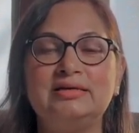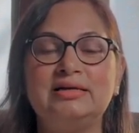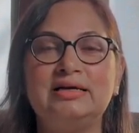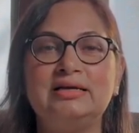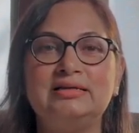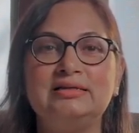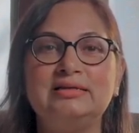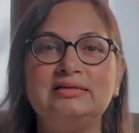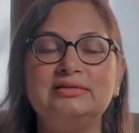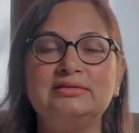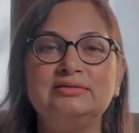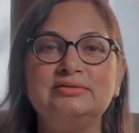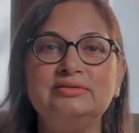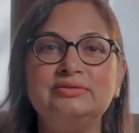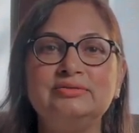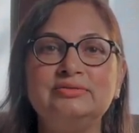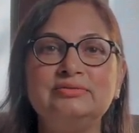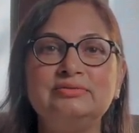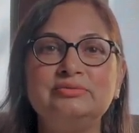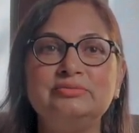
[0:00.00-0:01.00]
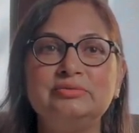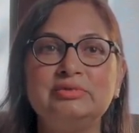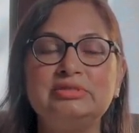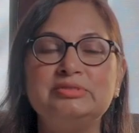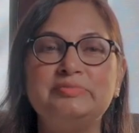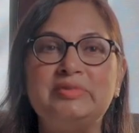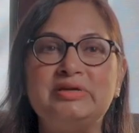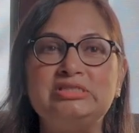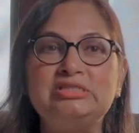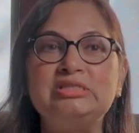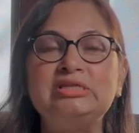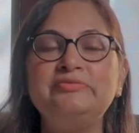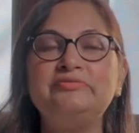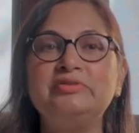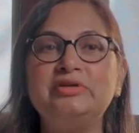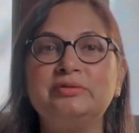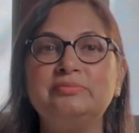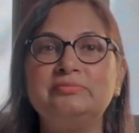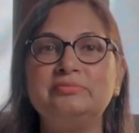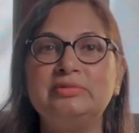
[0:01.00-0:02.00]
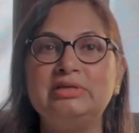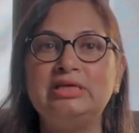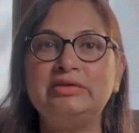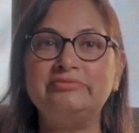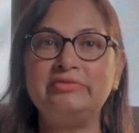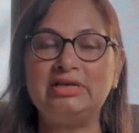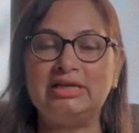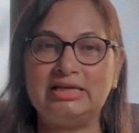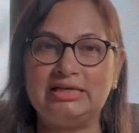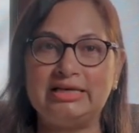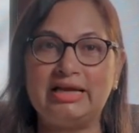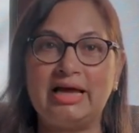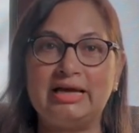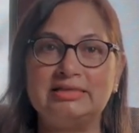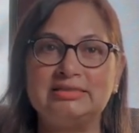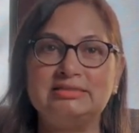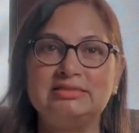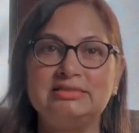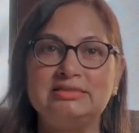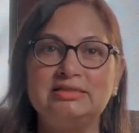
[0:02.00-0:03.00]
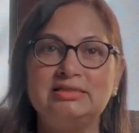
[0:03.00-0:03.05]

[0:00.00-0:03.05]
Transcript: And, uh, you know, especially from evil attacks,